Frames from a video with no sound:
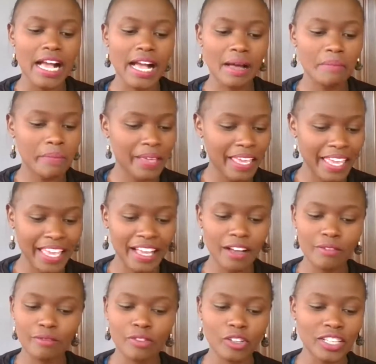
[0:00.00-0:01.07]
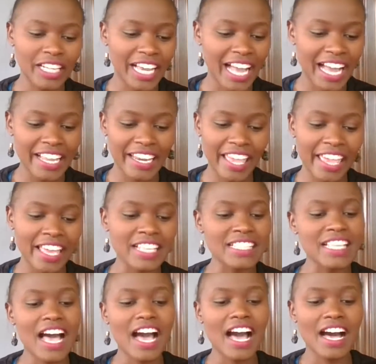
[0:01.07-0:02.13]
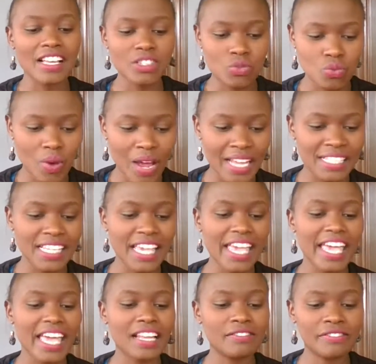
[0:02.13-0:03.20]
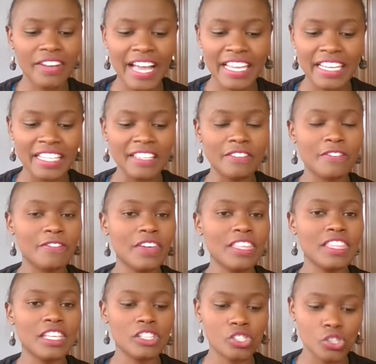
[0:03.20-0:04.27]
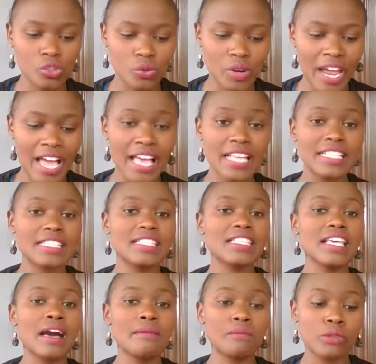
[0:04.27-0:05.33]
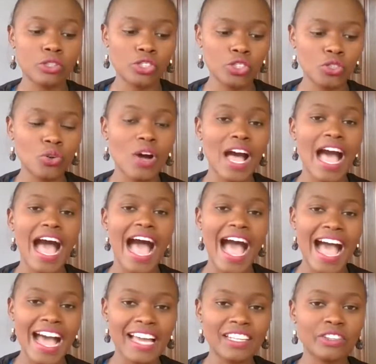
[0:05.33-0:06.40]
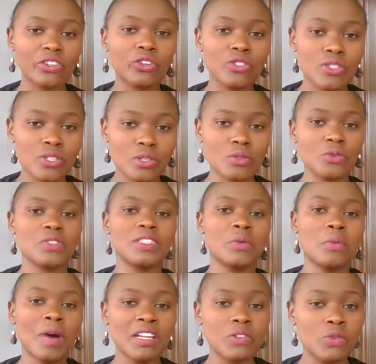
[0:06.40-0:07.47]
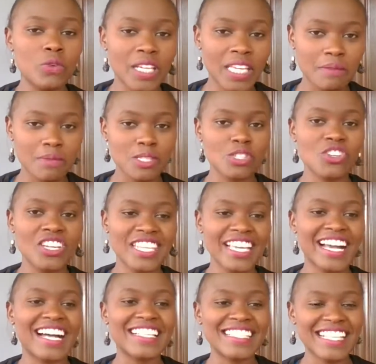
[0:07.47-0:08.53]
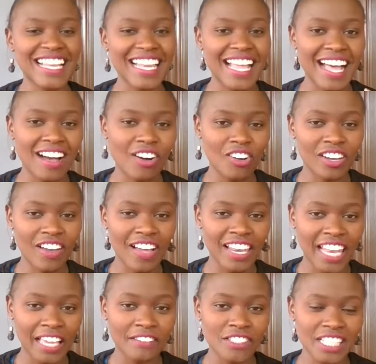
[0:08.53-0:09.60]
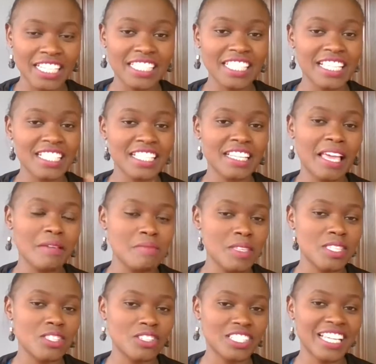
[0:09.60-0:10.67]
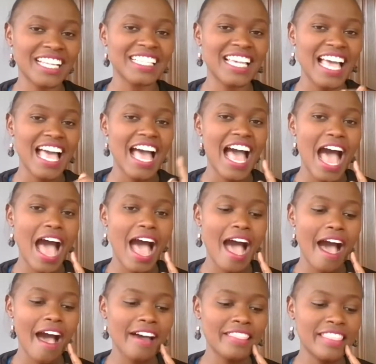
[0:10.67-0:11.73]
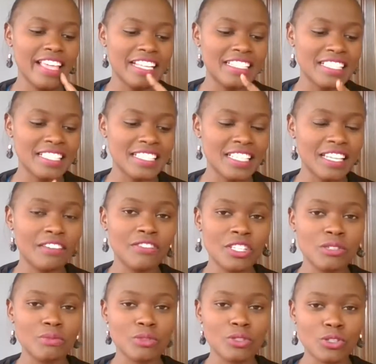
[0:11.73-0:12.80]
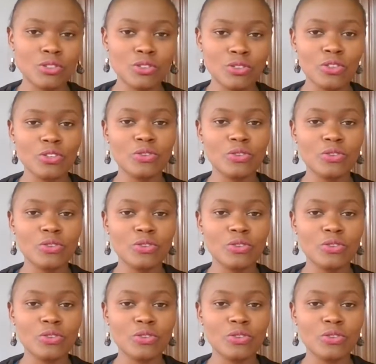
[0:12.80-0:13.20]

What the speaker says: Cupcake, Volcan S, Hazrat, Elvani, Faith Gishura, Sia Mojo, and also the one who keeps joining us on our live chat. Yesterday I missed your chat. That is David Muturu.